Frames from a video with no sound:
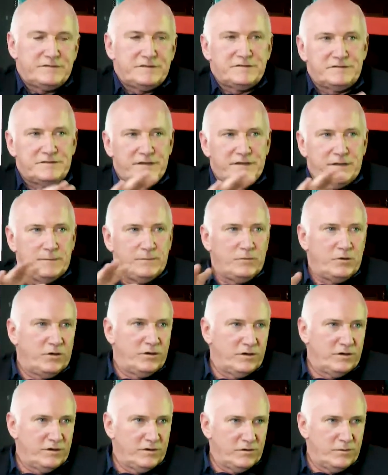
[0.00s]
some
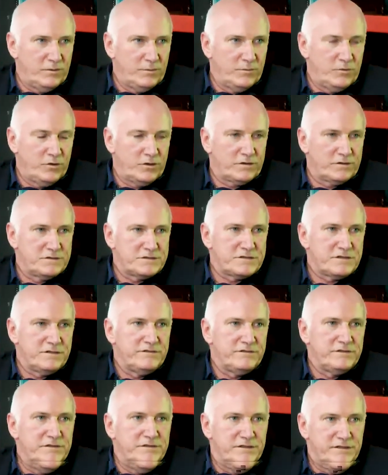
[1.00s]
are more conservative.